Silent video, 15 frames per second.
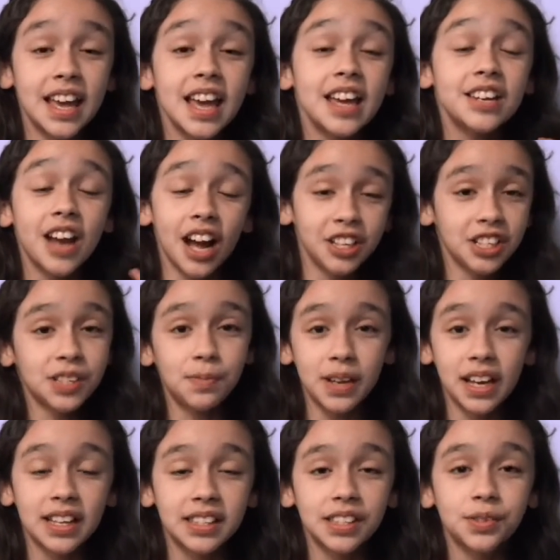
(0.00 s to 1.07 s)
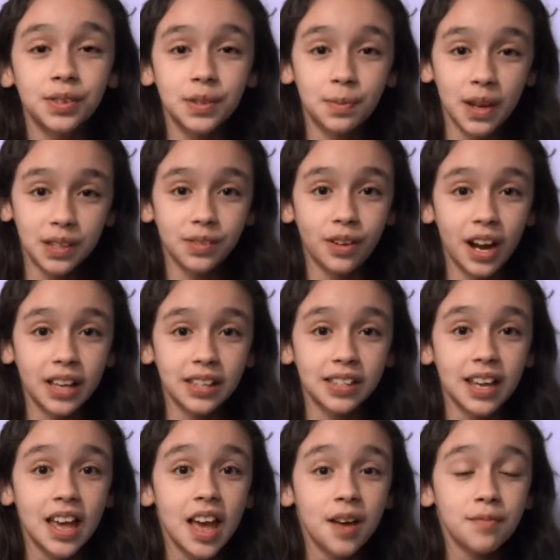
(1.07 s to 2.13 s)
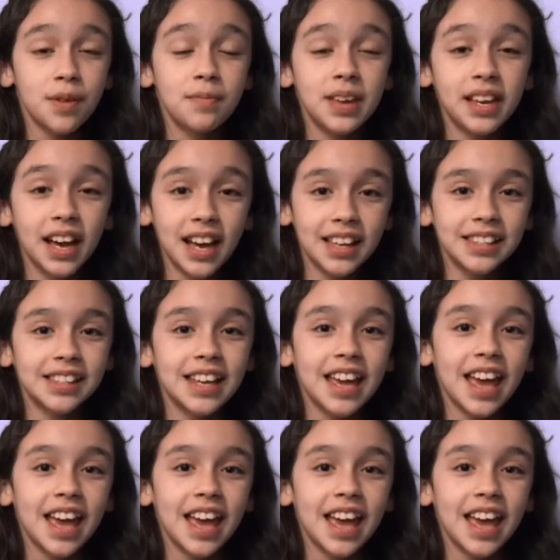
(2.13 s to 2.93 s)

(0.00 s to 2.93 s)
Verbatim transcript: not just because it's what's best for us, but because